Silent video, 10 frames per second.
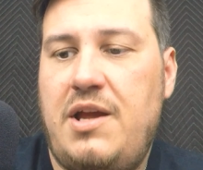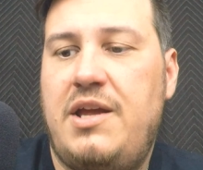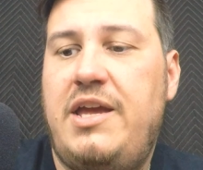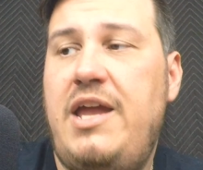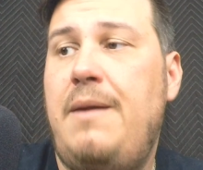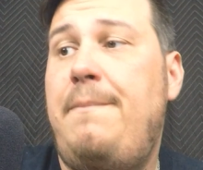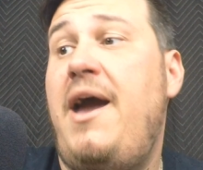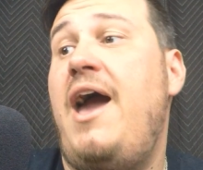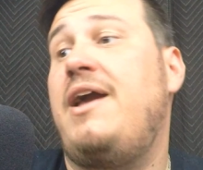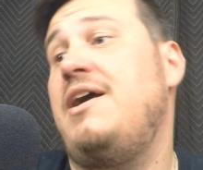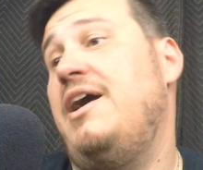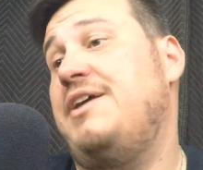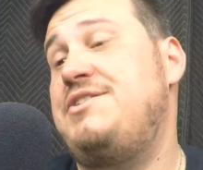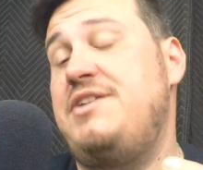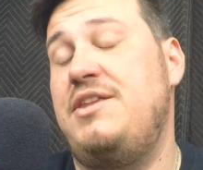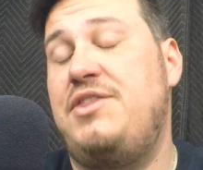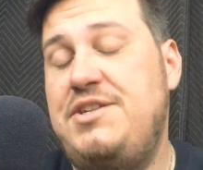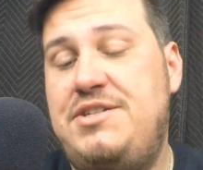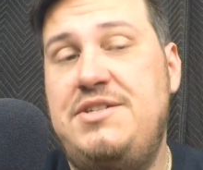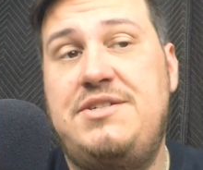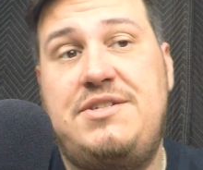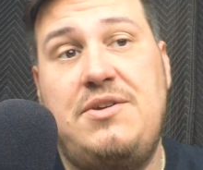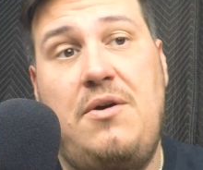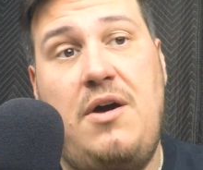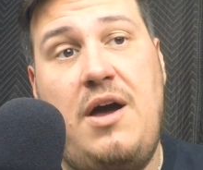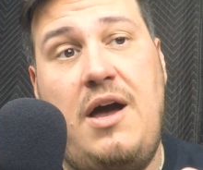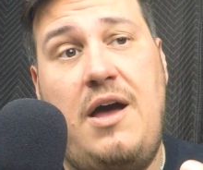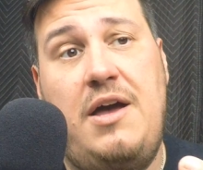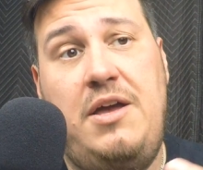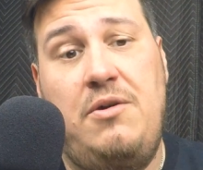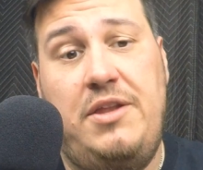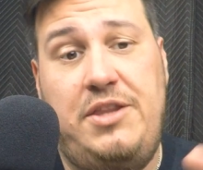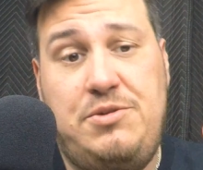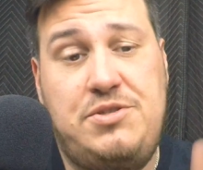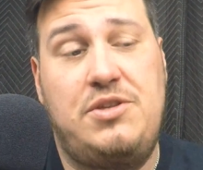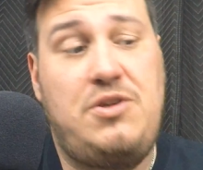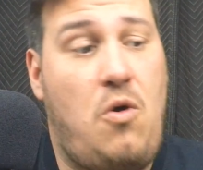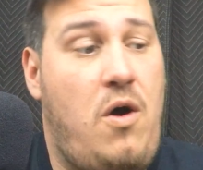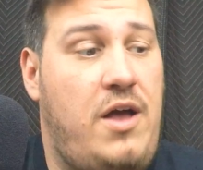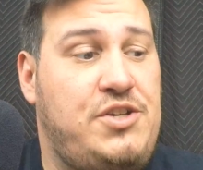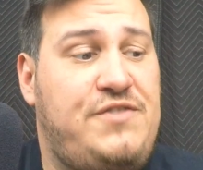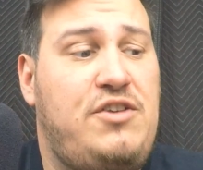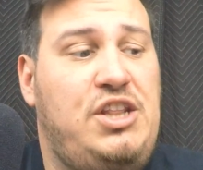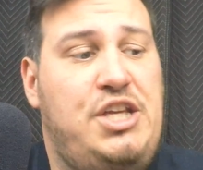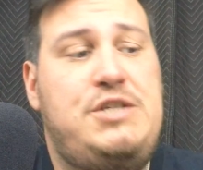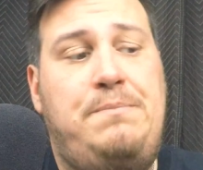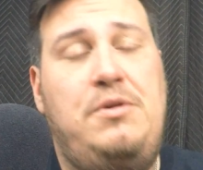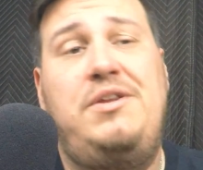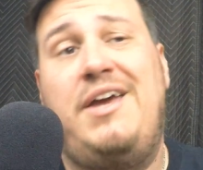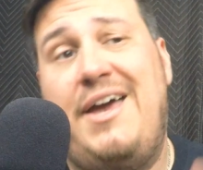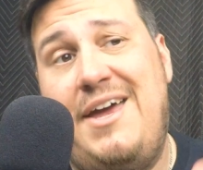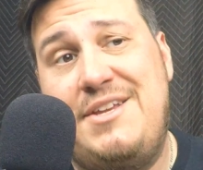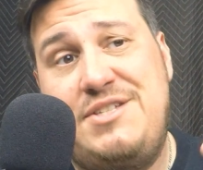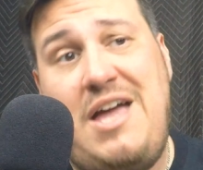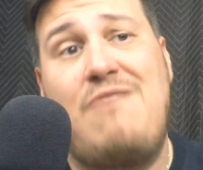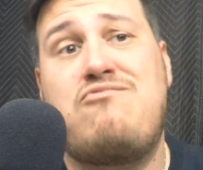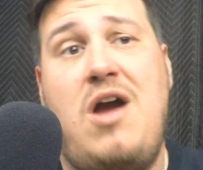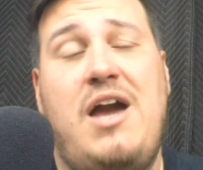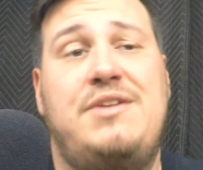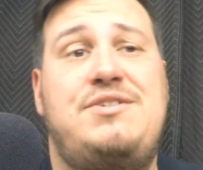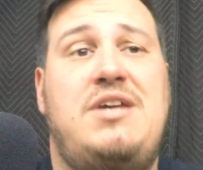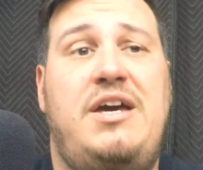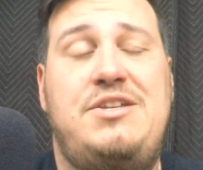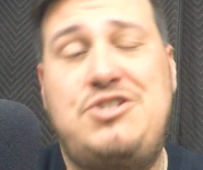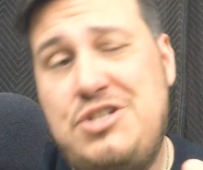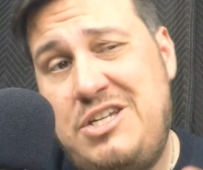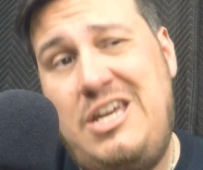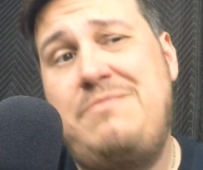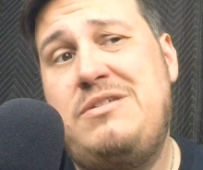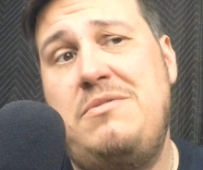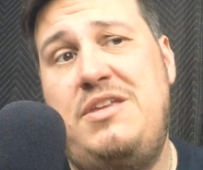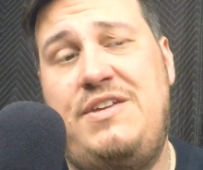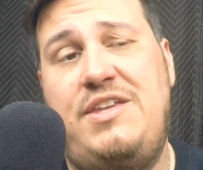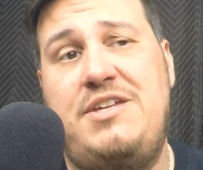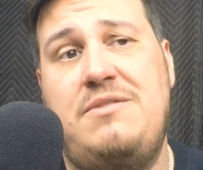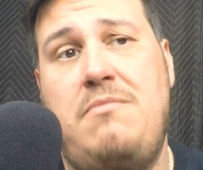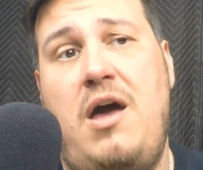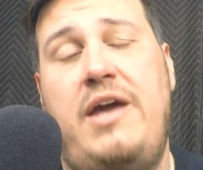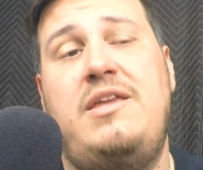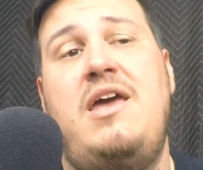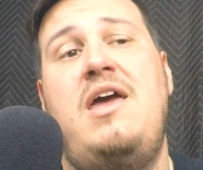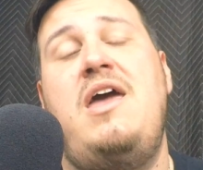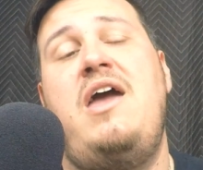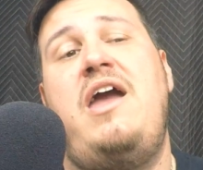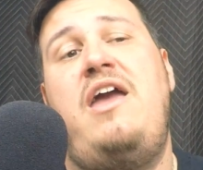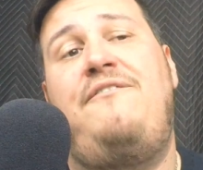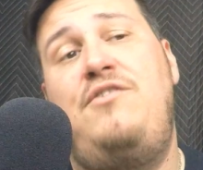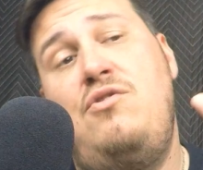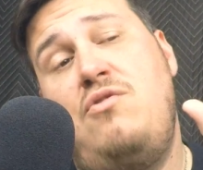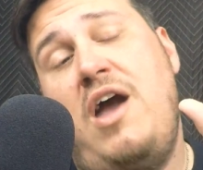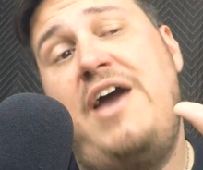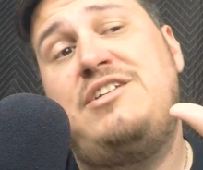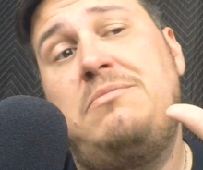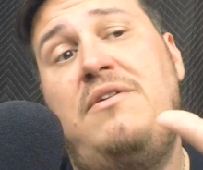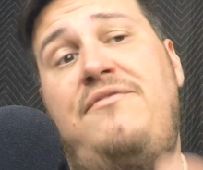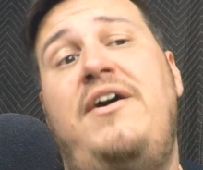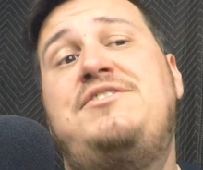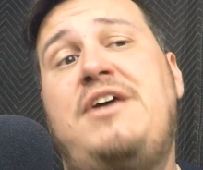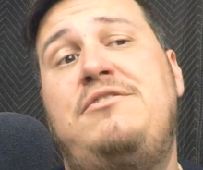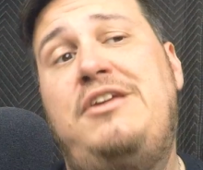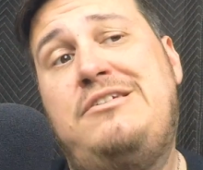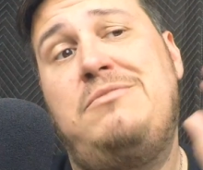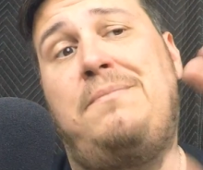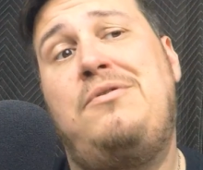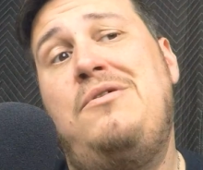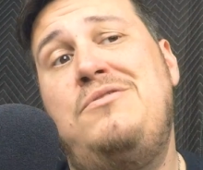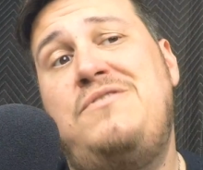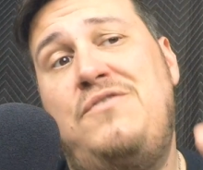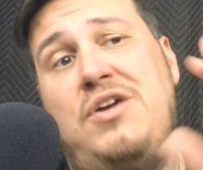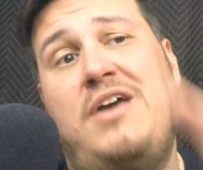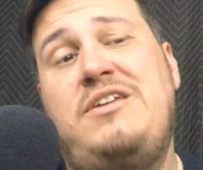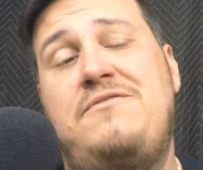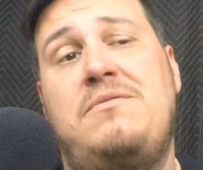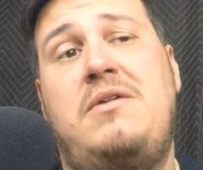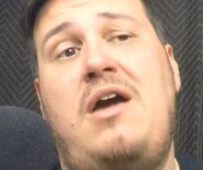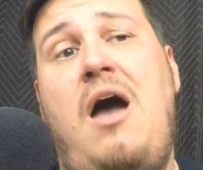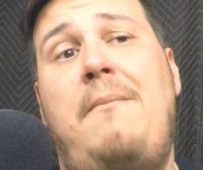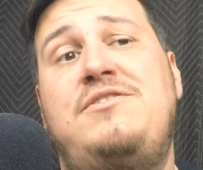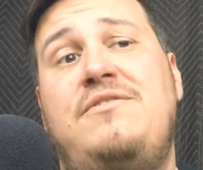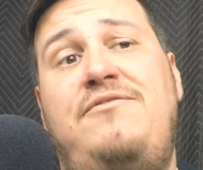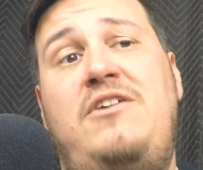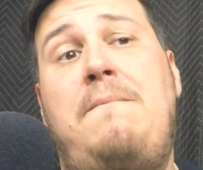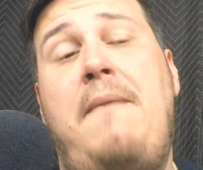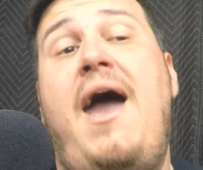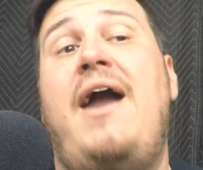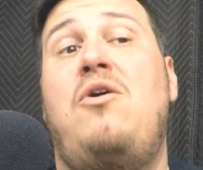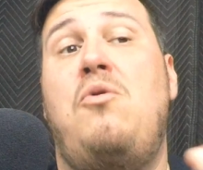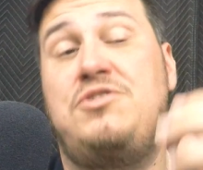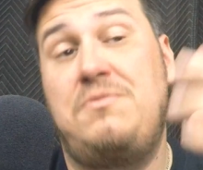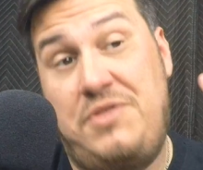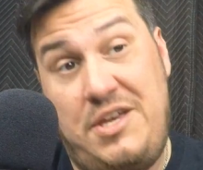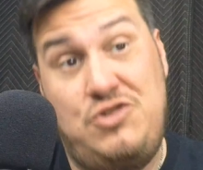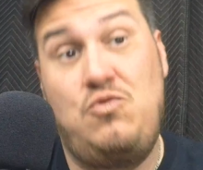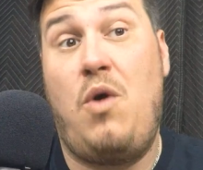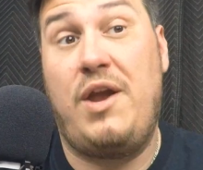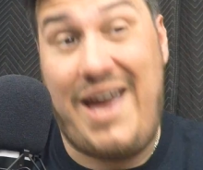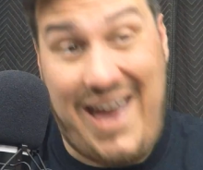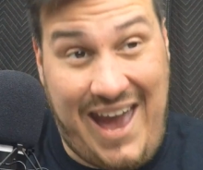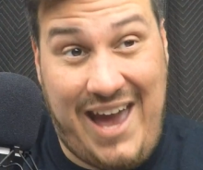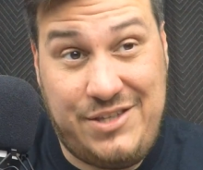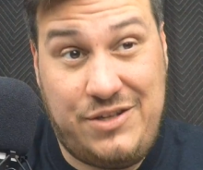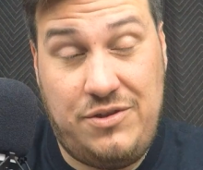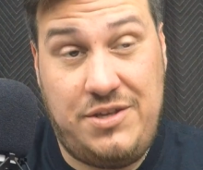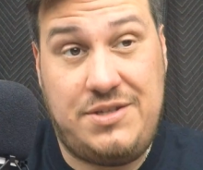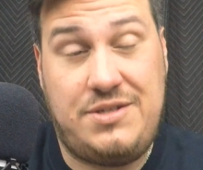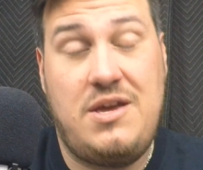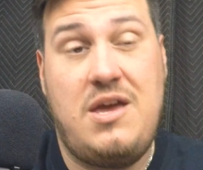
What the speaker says: getting back, like I said, this is, you know, this was just for list building. Again, it's not rocket science. Just keep some of these things in mind. If you guys, some of the vets out there, some of the pros, if you guys have some comments and feedback or some things you want to add to this